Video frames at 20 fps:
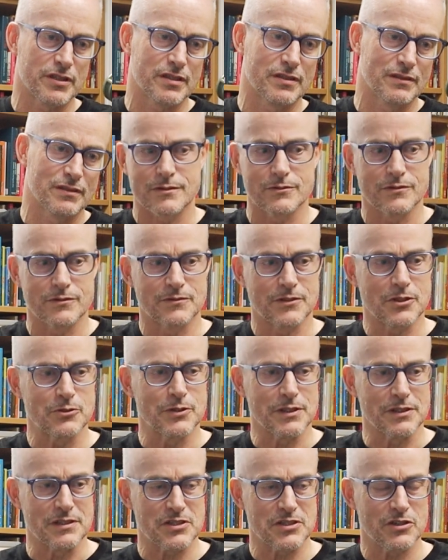sort of
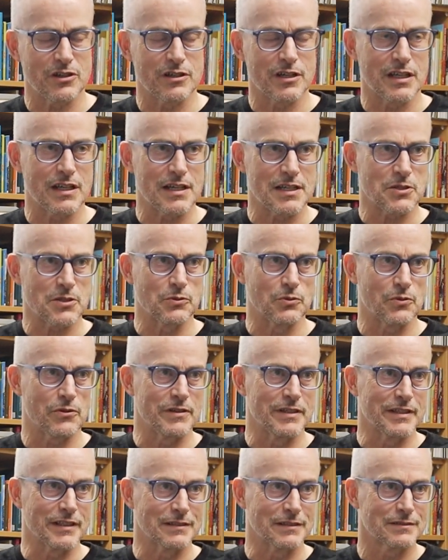doing the side hustle
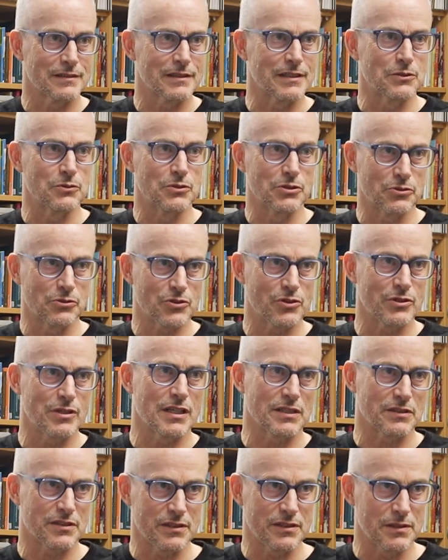thing. We were
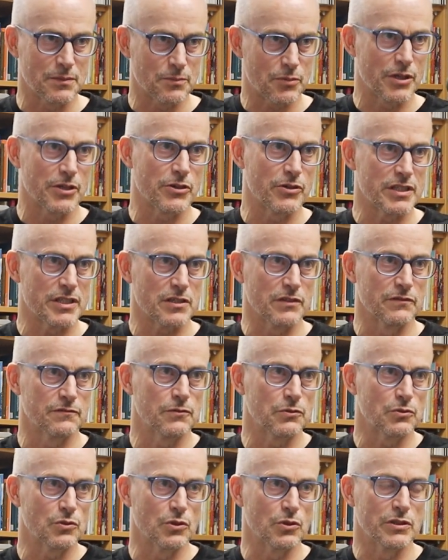trying to progress it
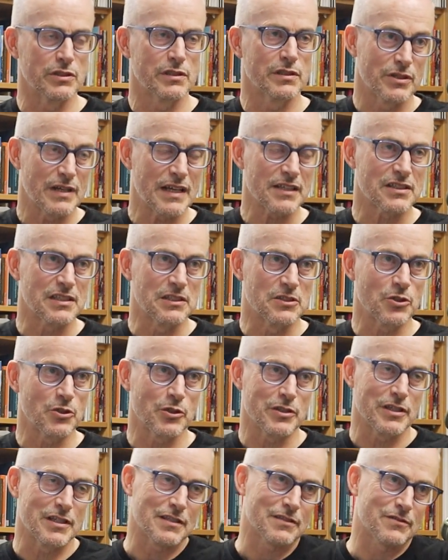forward. But it actually
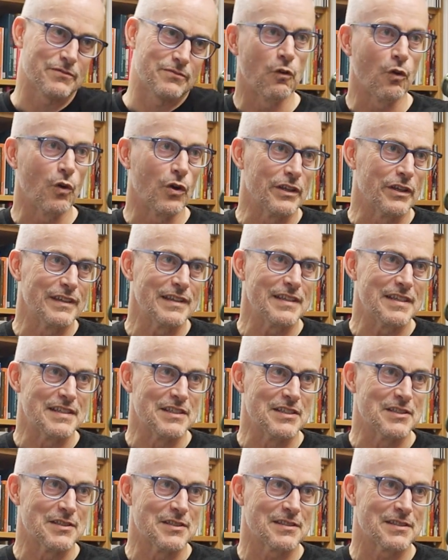took us 4
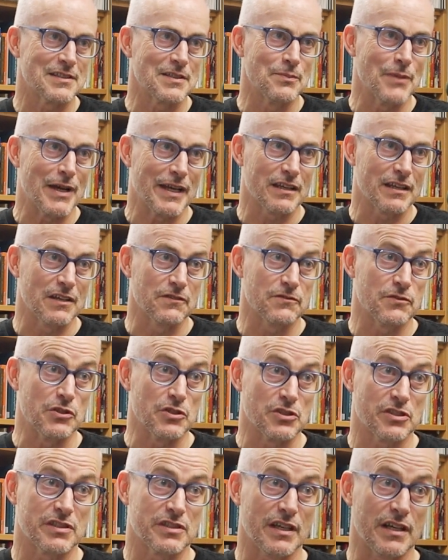years to make our
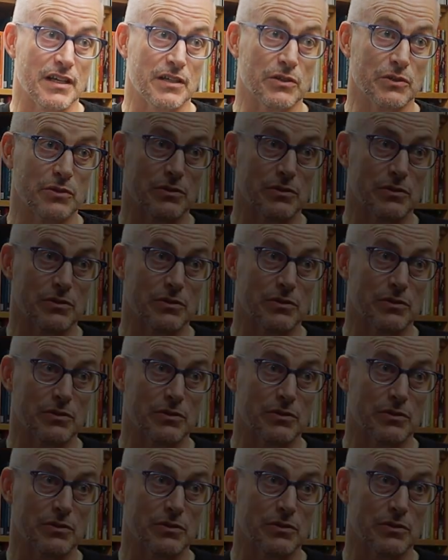first sale.